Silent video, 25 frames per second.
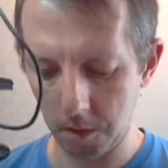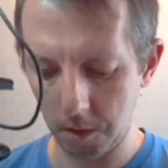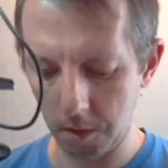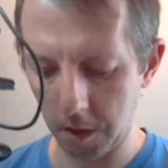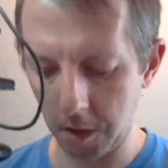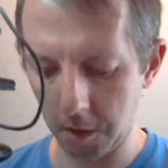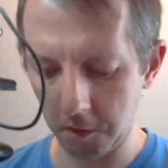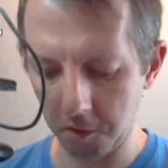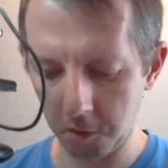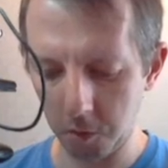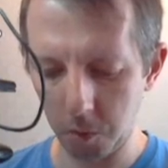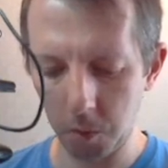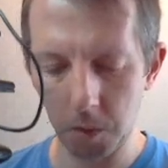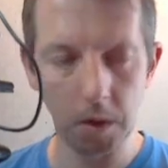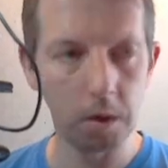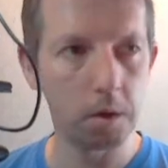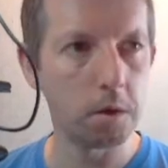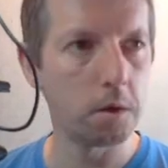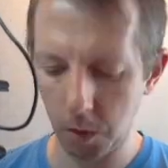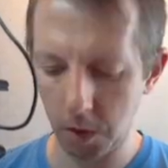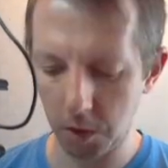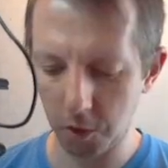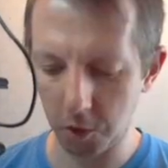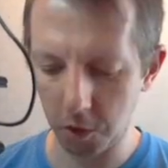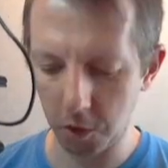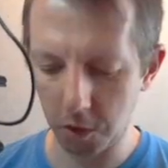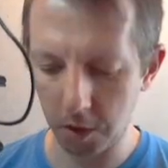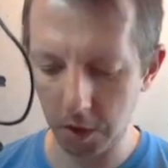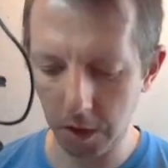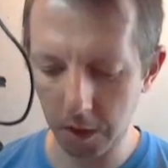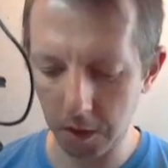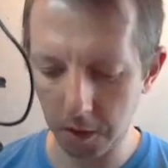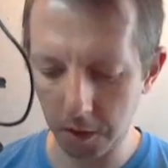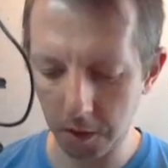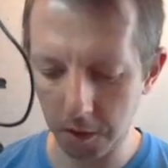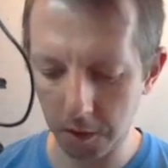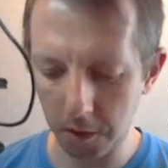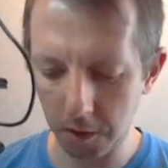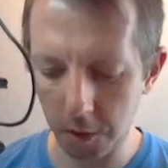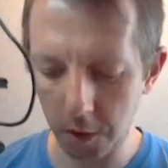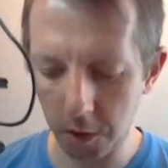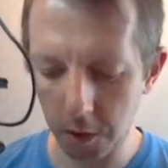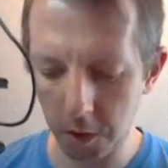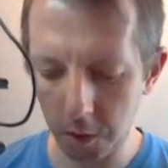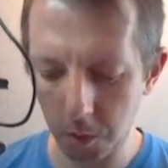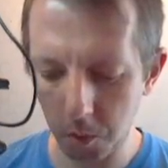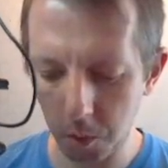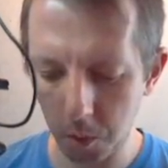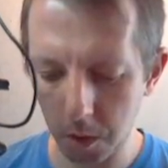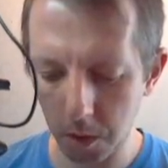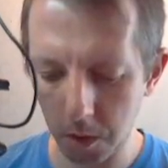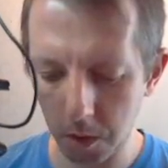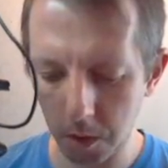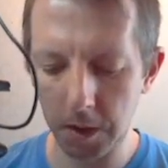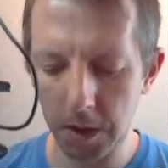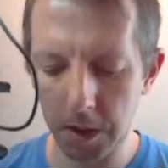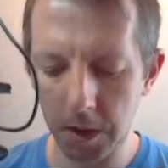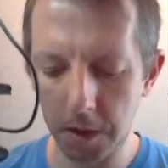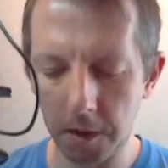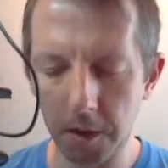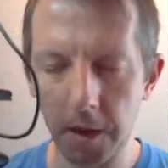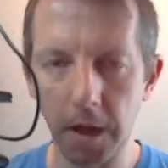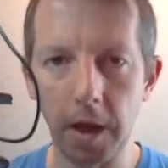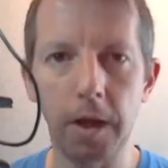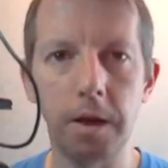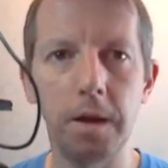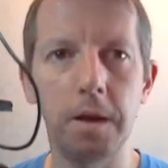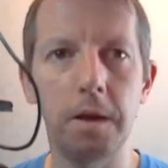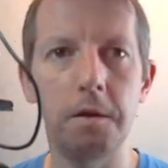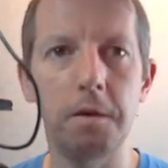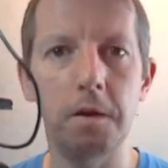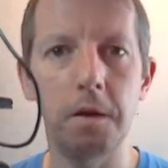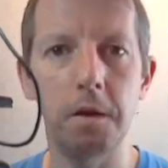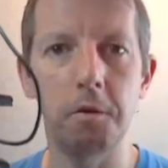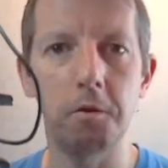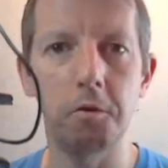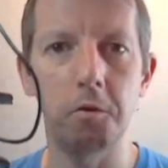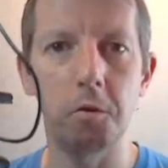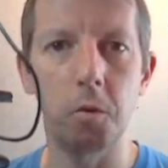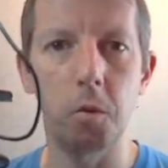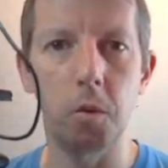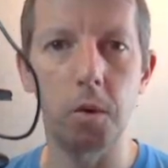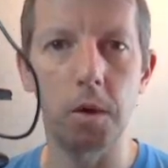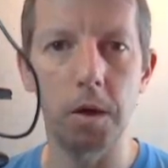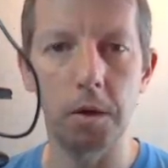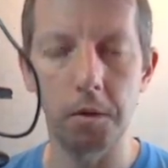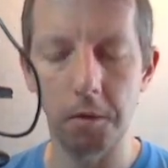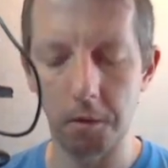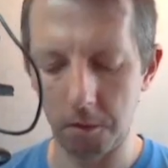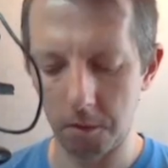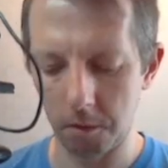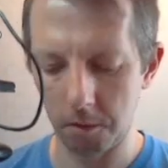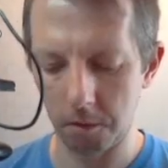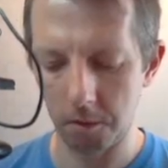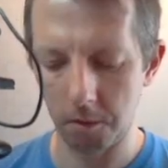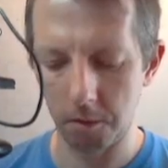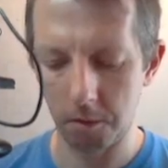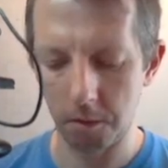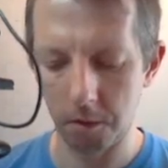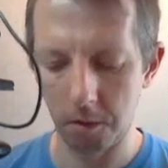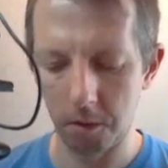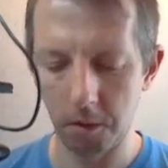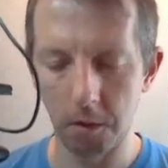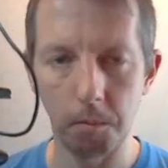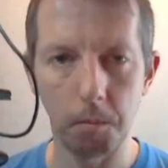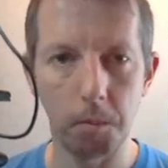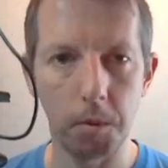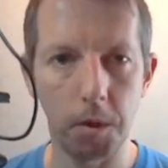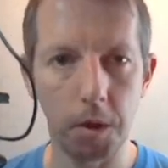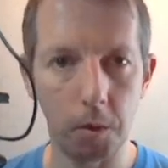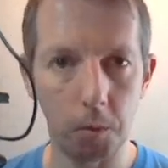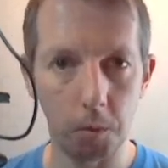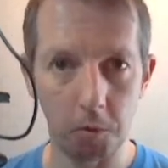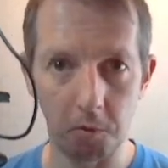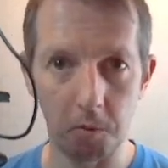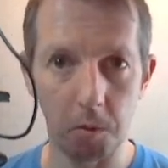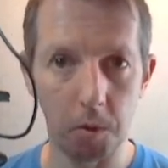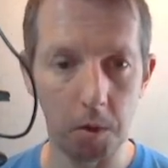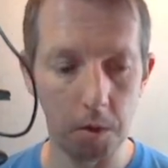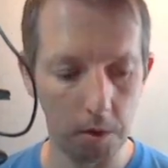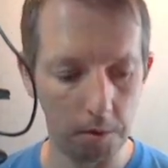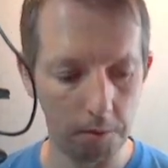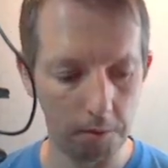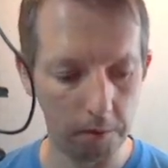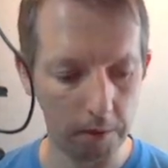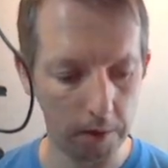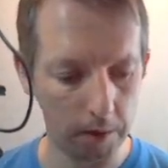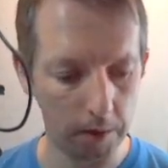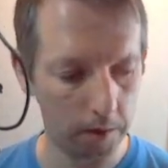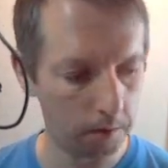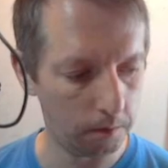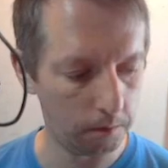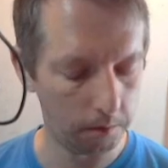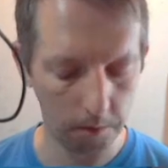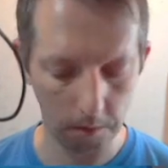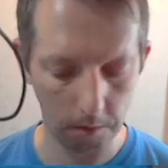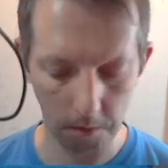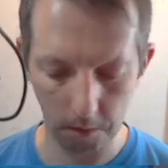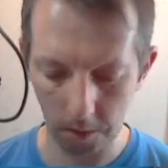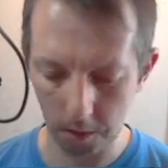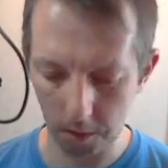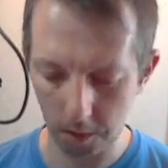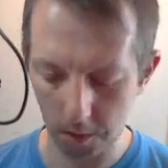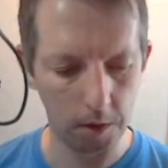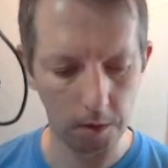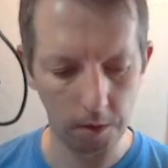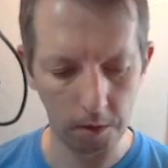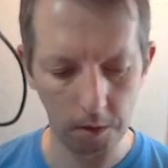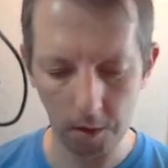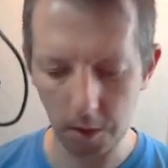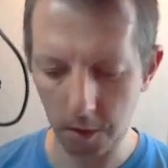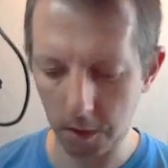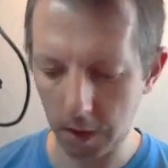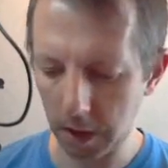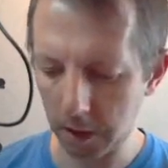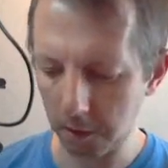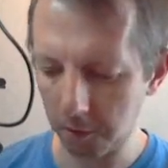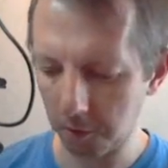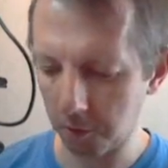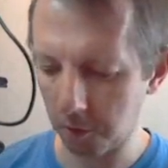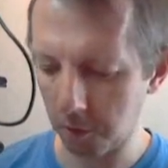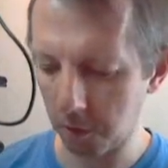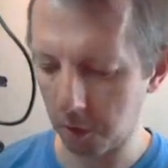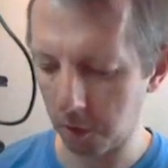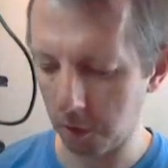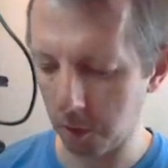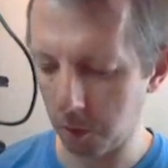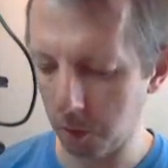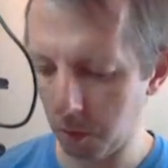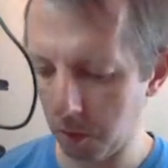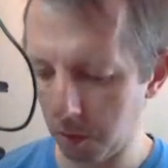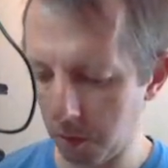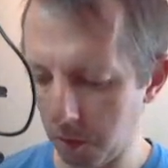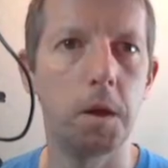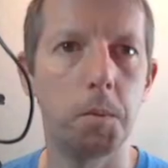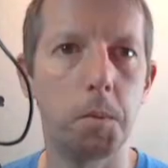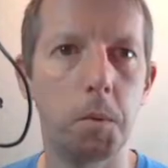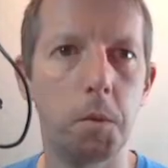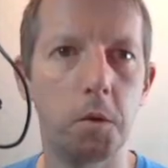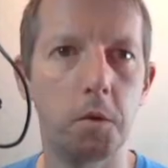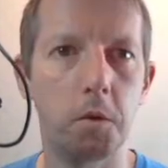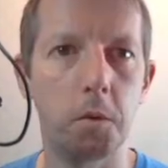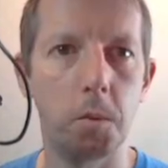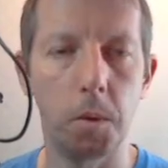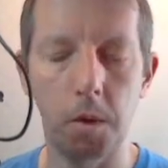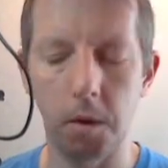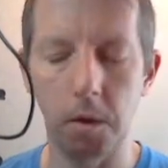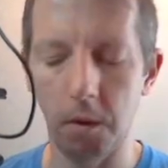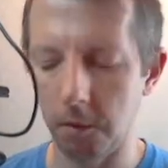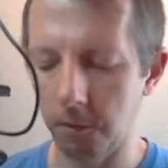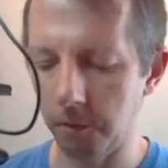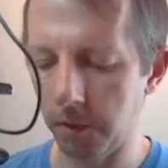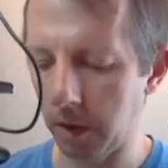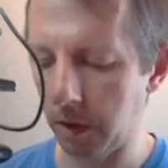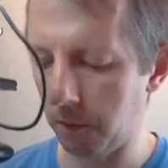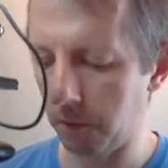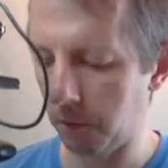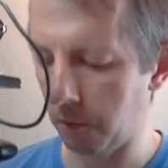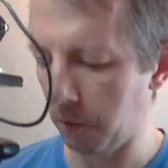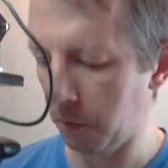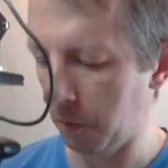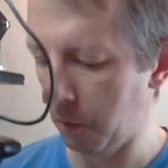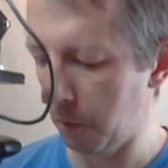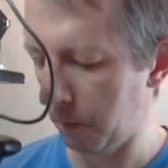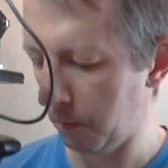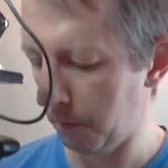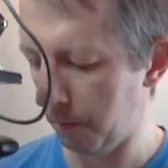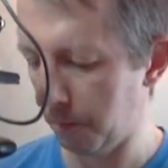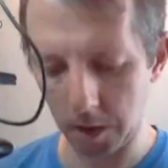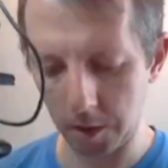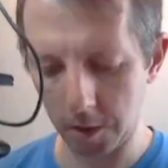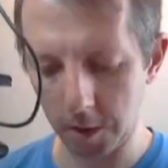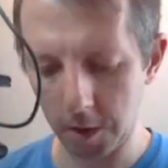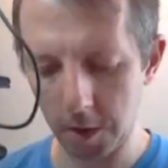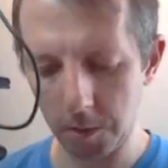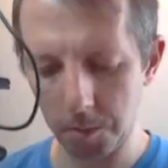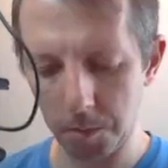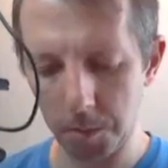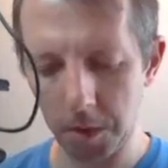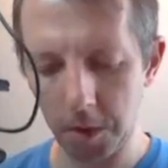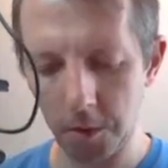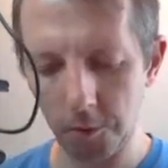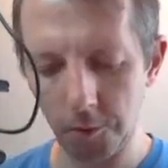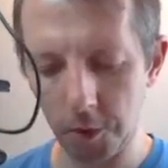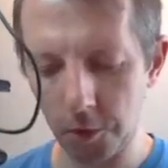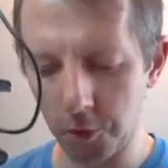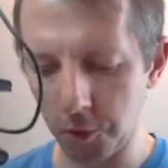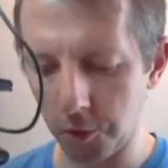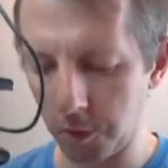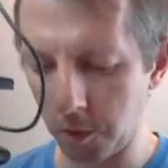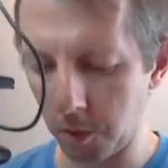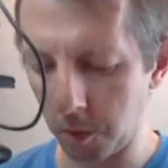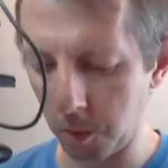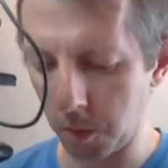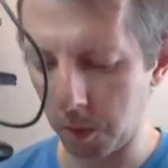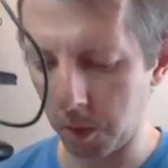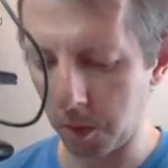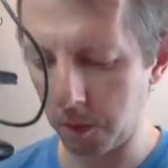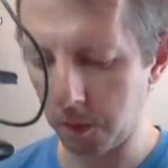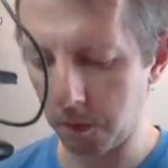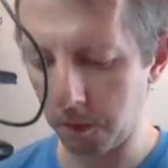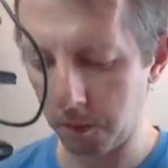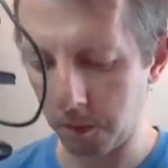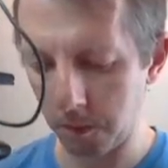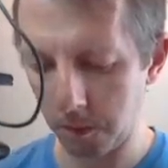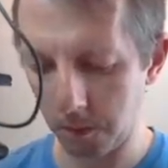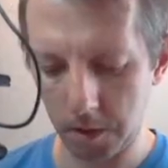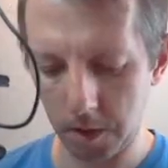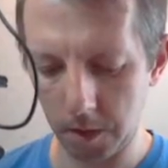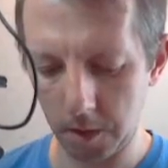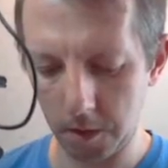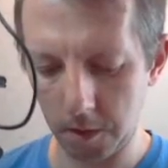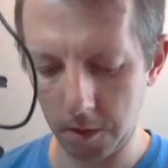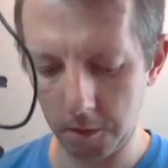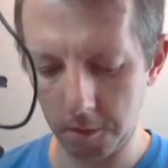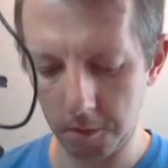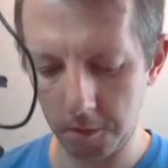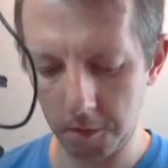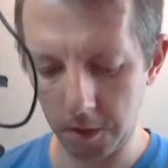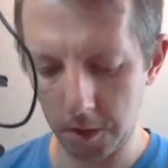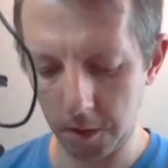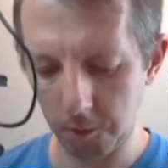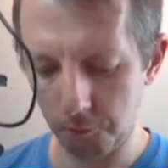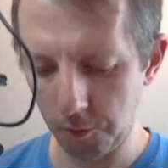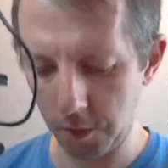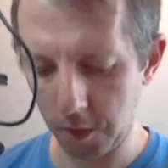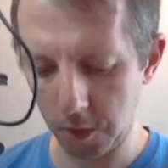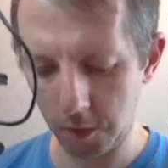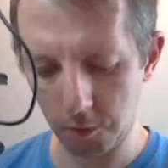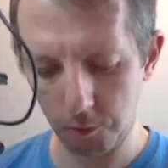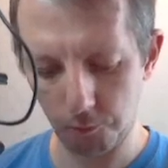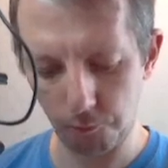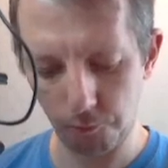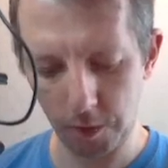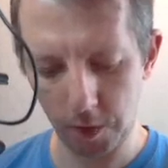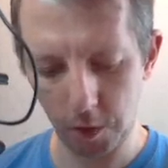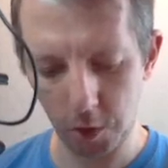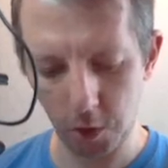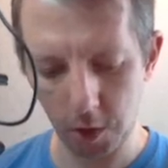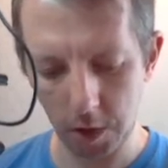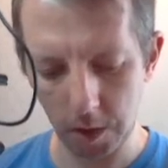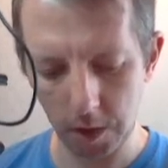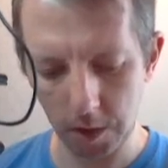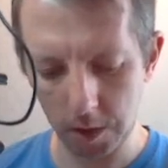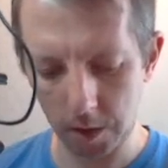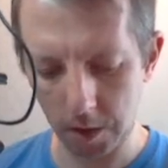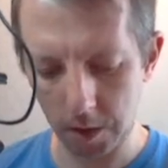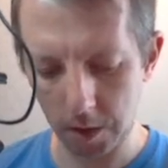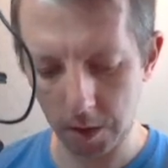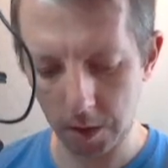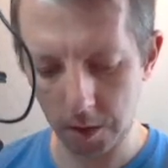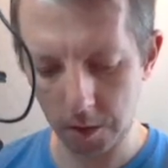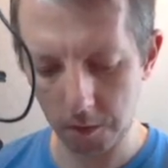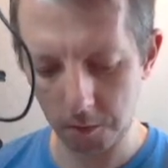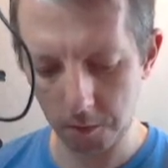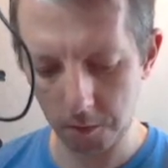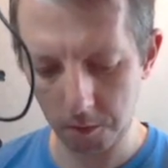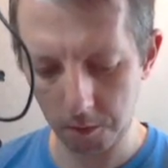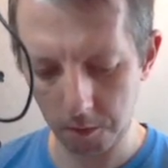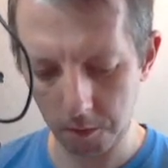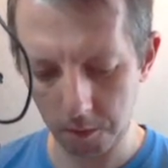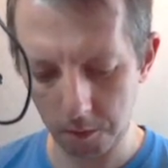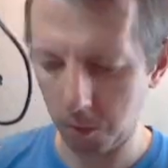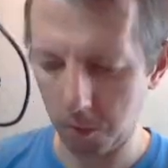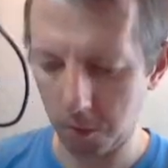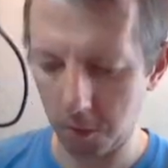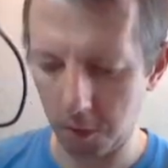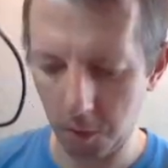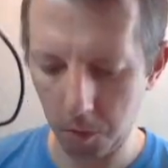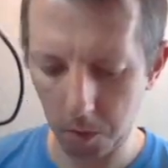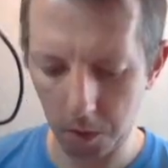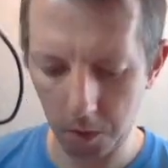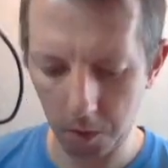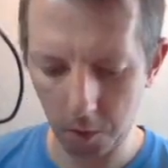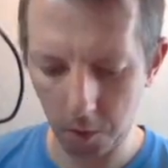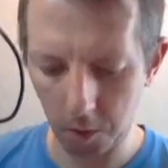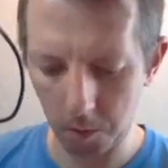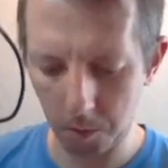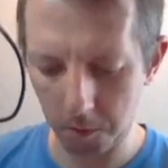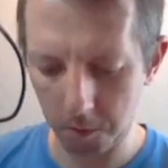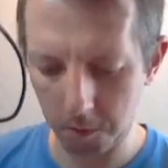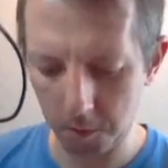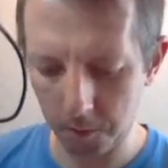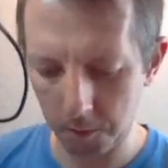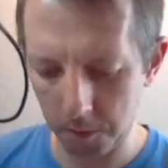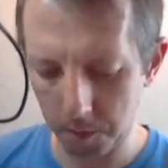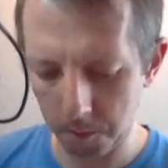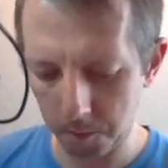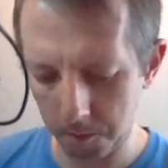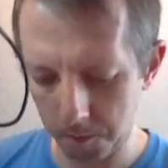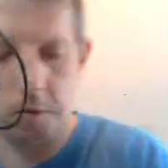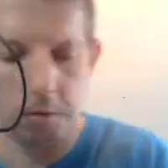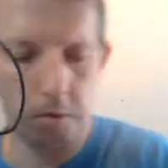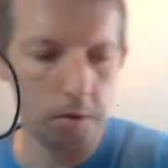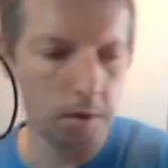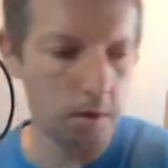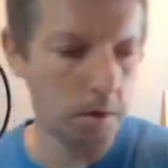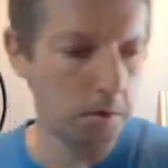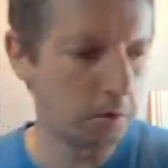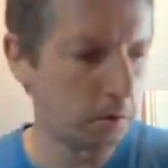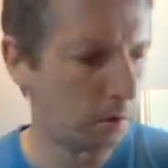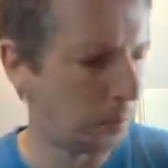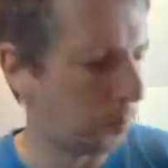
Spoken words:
last week, which needed the LED soldered, but that was working fine. And the last two, they're both working fine too. I'll keep the original one. I'll consider reshelling these, see what comes of them. So that's the